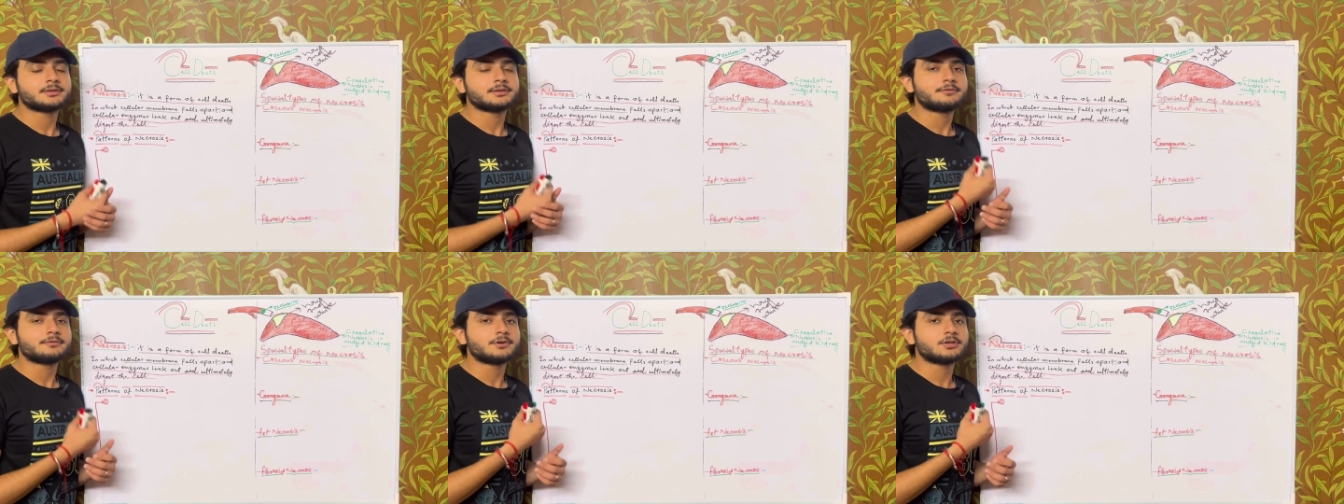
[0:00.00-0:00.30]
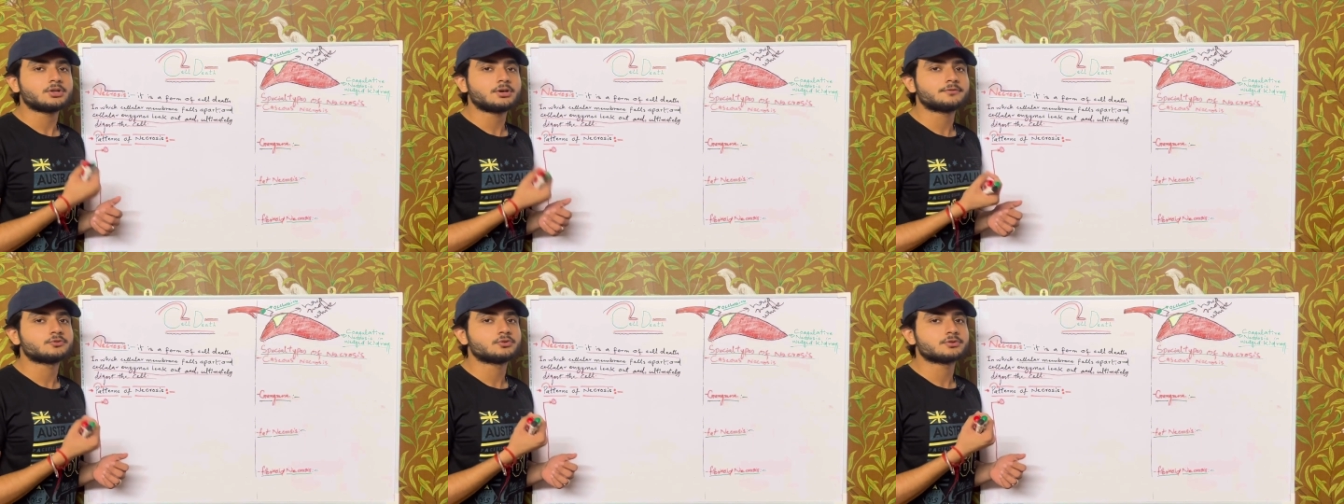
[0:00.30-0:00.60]

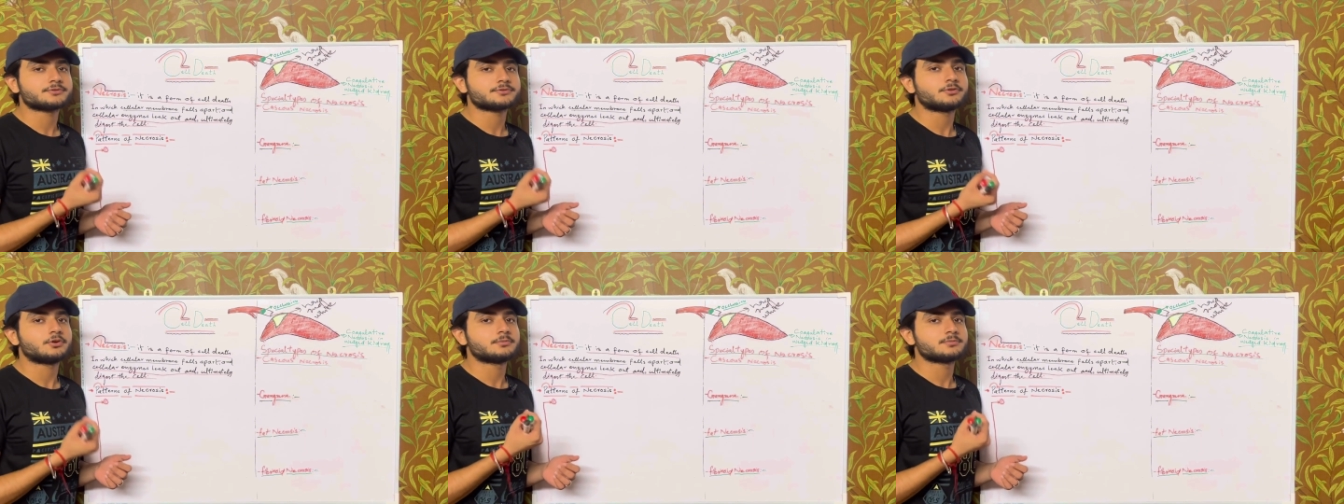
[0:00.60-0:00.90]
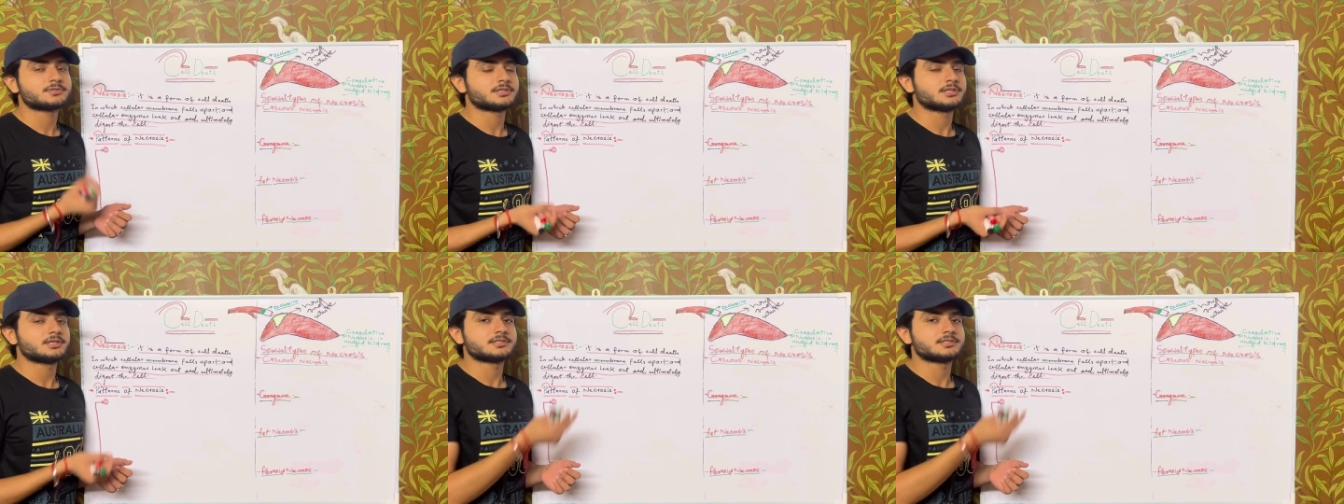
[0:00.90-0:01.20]
One of those
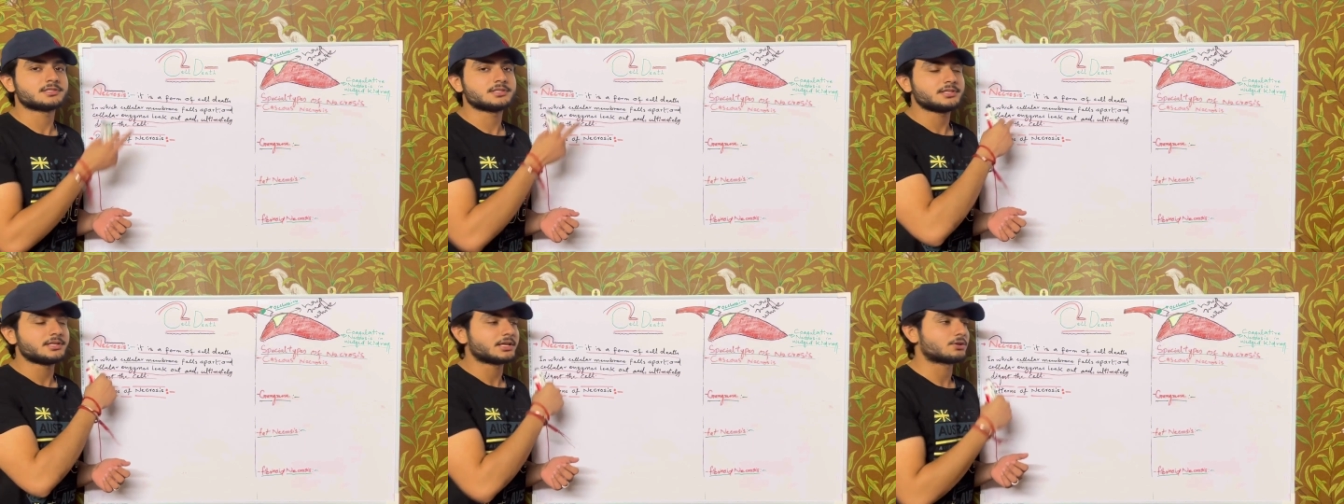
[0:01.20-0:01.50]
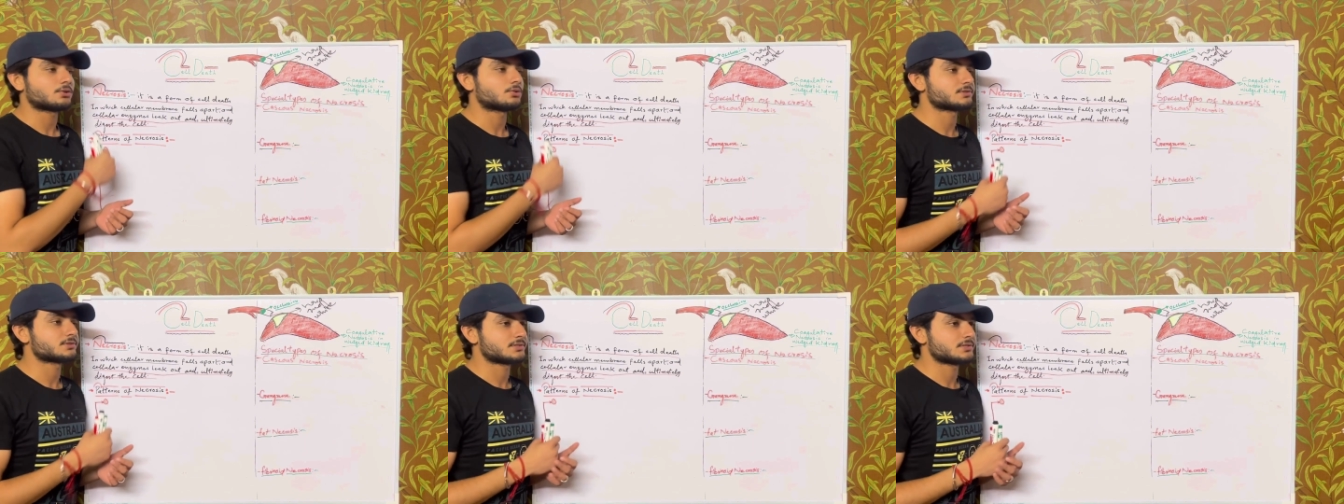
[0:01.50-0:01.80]
forms is the
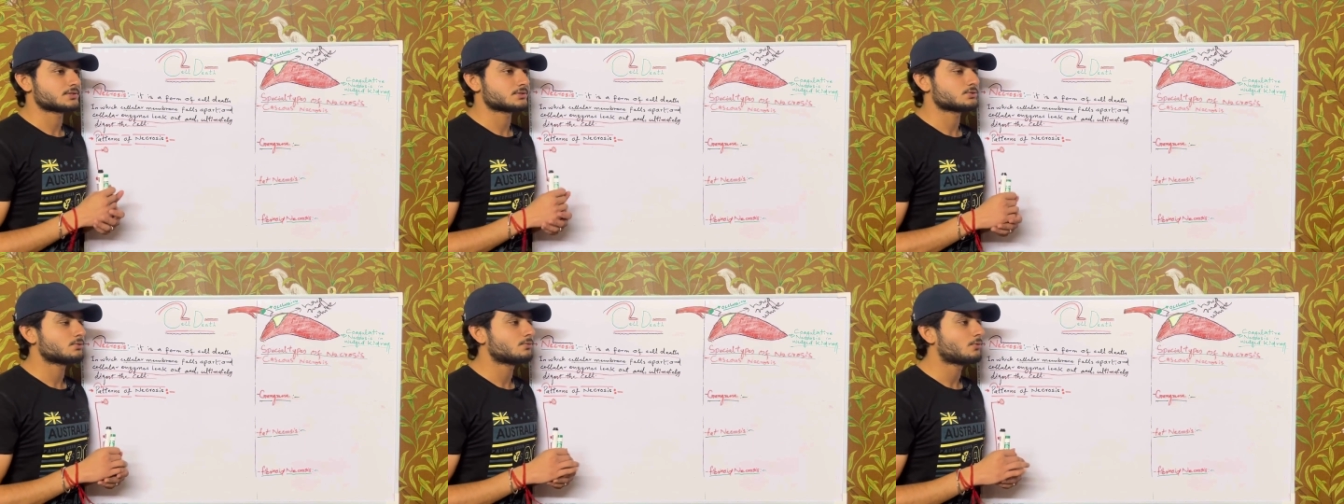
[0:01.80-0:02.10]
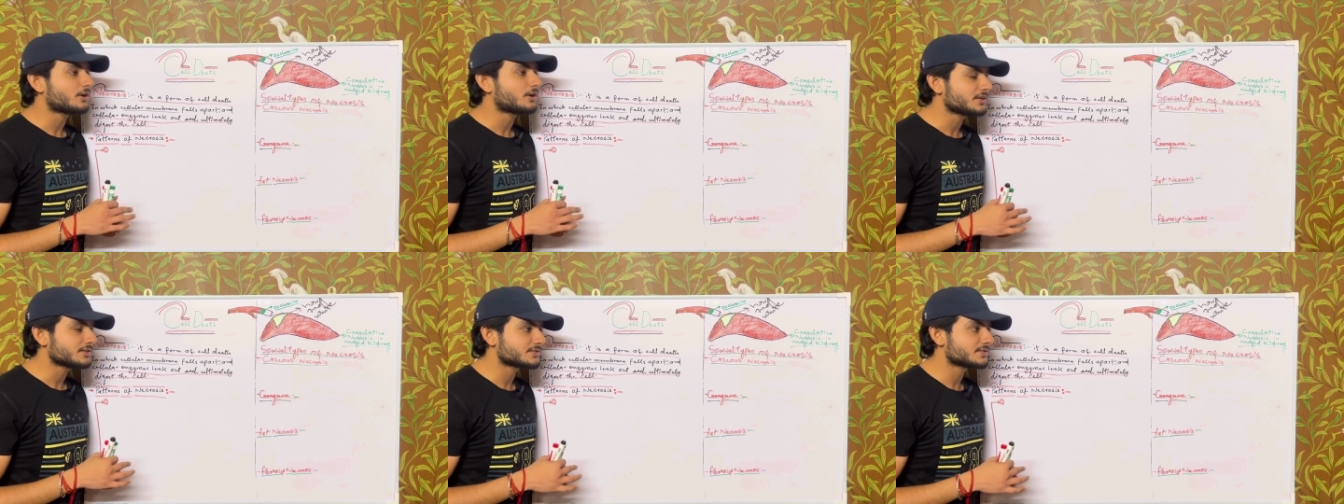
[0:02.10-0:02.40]
necrosis. So
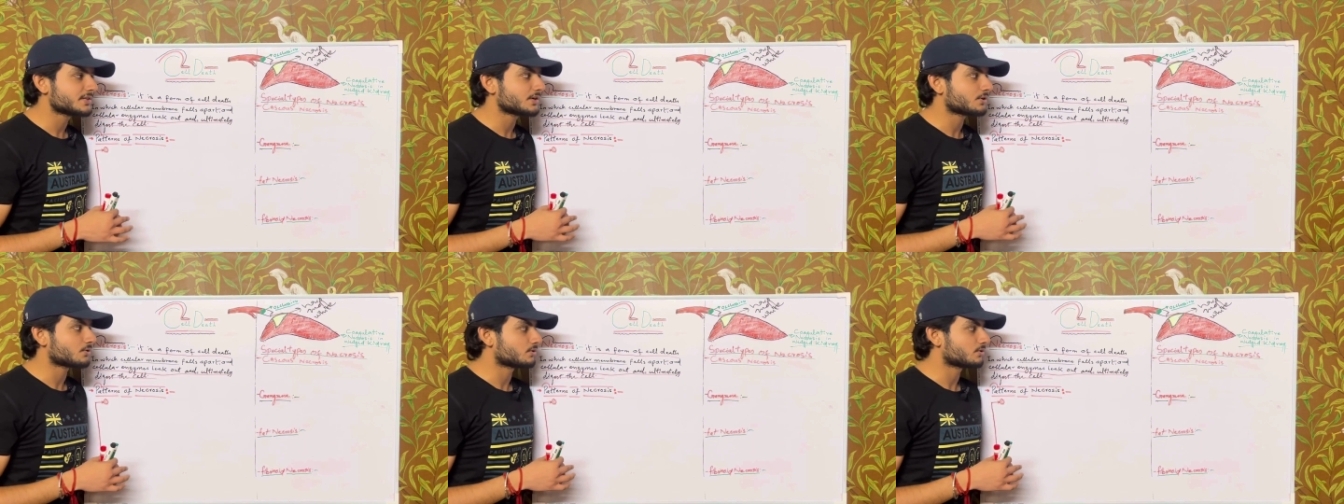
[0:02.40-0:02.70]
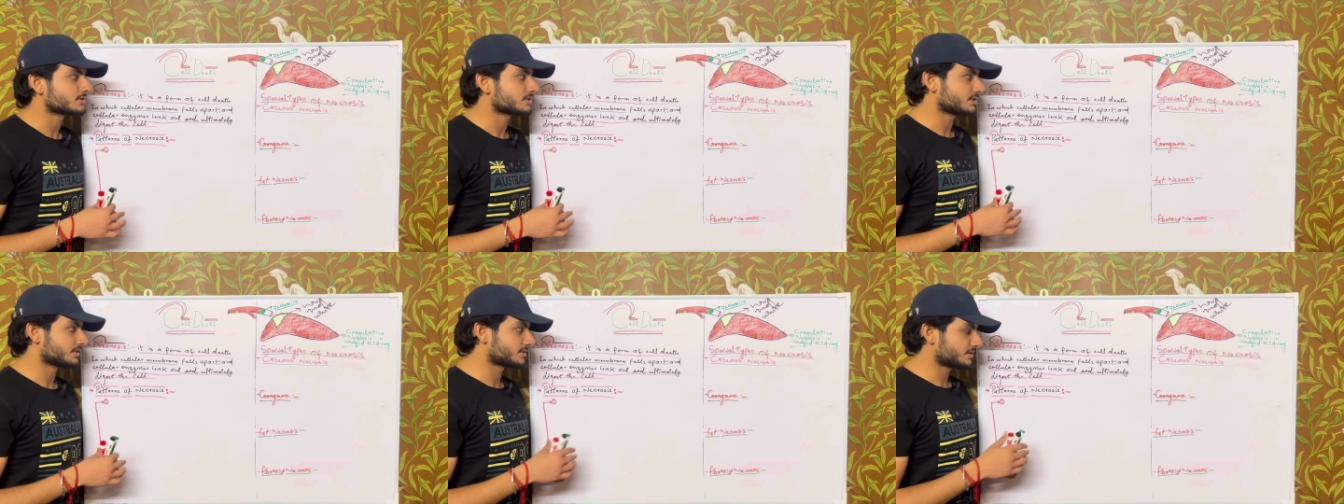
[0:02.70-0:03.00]
what is
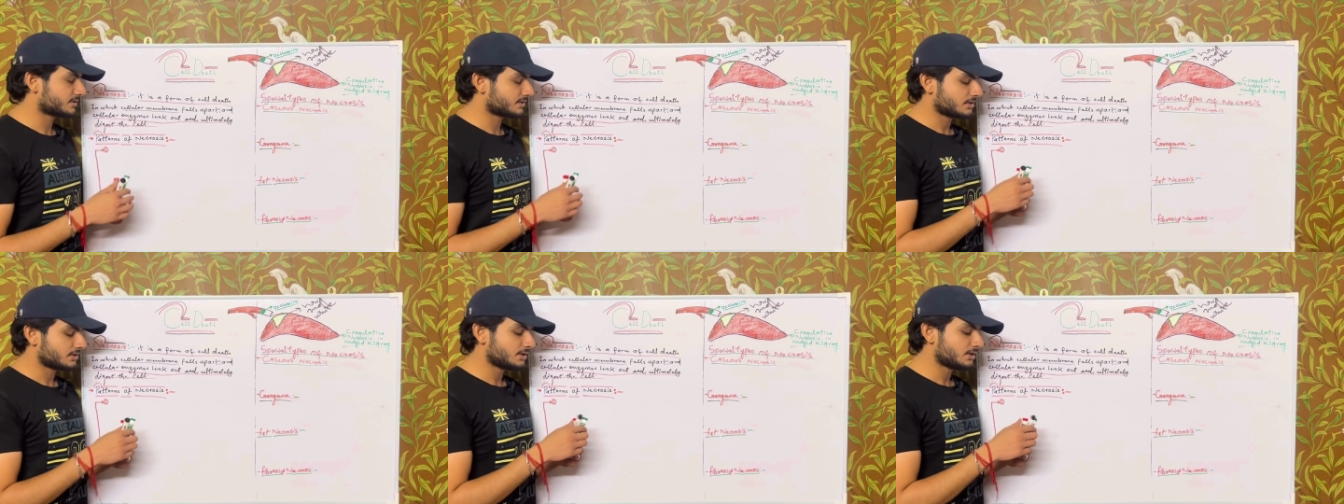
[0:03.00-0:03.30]
necrosis?